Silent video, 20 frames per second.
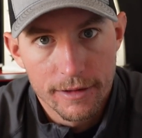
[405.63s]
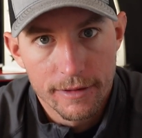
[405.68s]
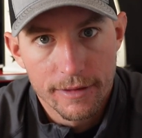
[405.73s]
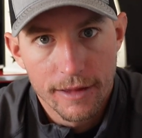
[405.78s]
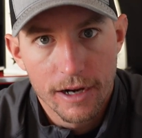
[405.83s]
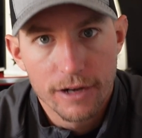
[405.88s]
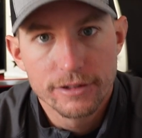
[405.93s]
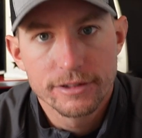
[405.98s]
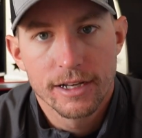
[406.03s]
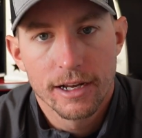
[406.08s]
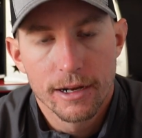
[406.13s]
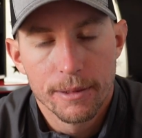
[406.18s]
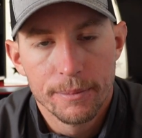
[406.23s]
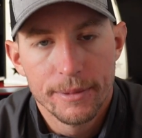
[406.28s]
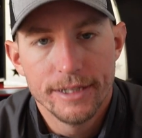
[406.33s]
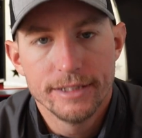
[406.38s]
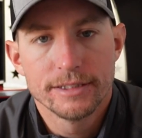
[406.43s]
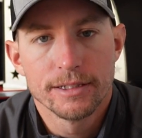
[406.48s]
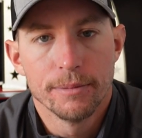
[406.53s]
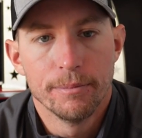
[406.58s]
There's going to
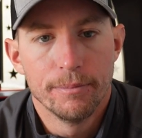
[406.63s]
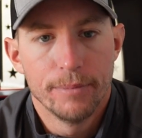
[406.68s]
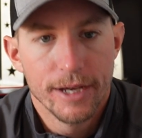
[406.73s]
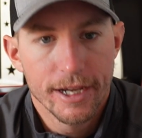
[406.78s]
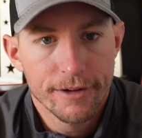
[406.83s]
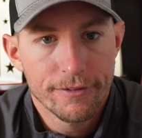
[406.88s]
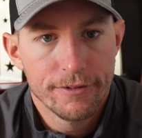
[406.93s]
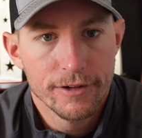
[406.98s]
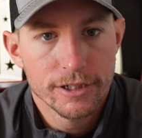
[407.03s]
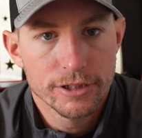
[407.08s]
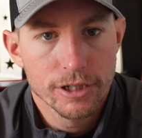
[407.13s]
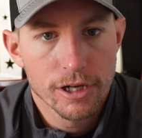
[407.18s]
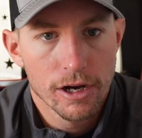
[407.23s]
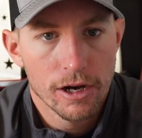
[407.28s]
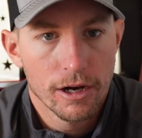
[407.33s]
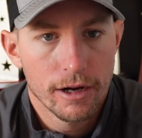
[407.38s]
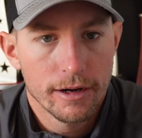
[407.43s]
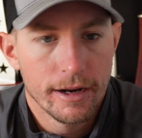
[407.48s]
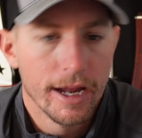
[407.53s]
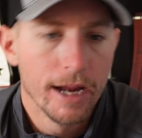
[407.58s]
be some big fish
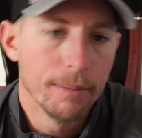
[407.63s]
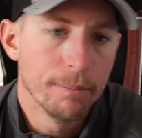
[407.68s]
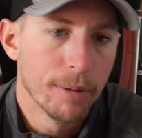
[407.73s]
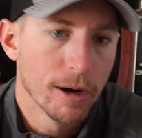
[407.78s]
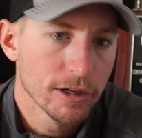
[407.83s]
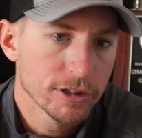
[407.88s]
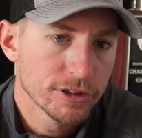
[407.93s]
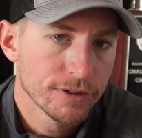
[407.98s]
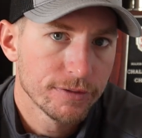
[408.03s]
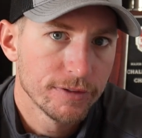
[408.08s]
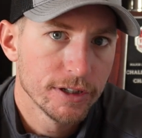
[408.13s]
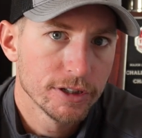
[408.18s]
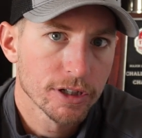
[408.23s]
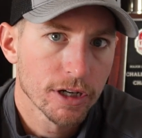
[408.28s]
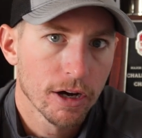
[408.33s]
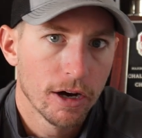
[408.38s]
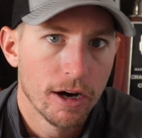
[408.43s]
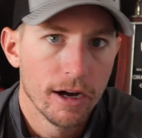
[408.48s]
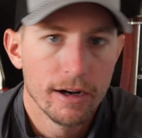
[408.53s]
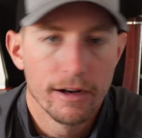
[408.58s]
caught, a bunch of fish
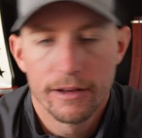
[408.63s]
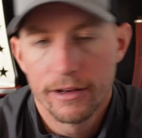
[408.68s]
caught.